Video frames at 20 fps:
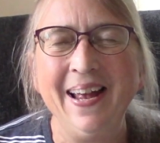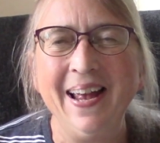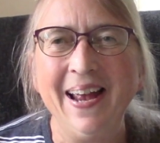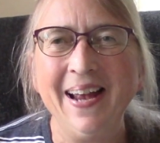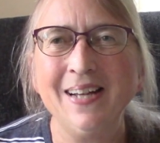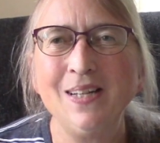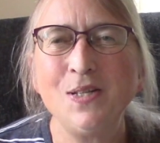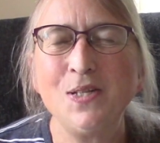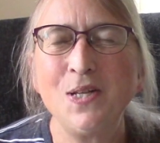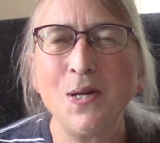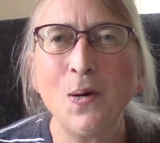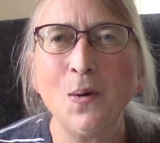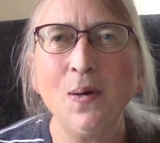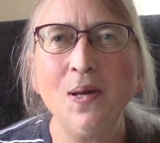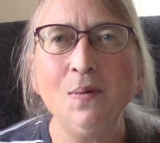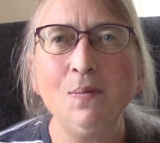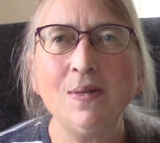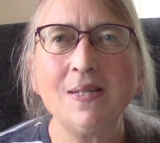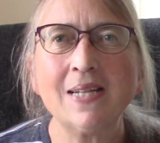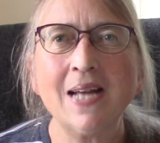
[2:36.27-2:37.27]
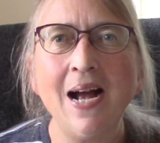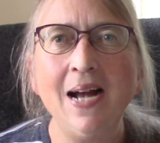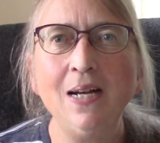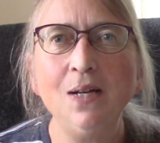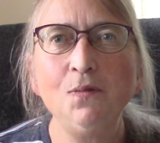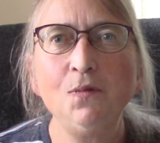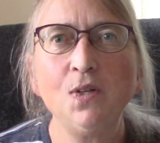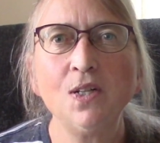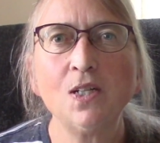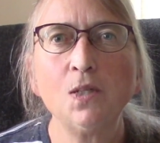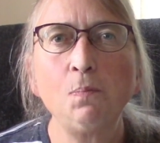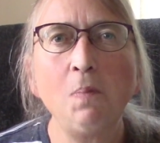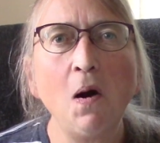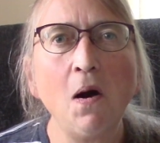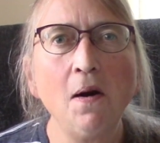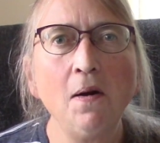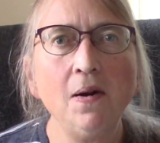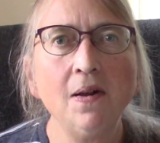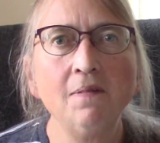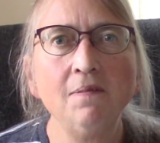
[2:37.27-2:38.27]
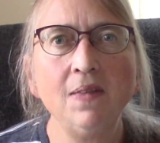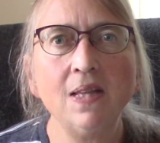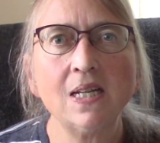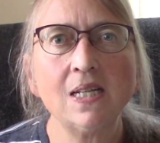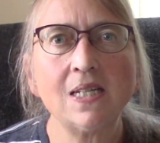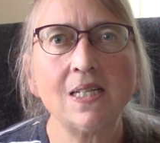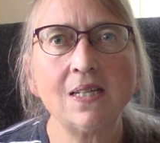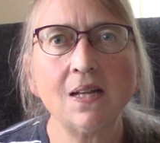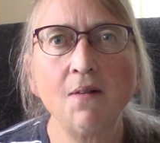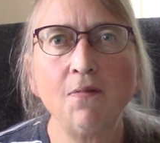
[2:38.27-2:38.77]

And so it was kind of just part of this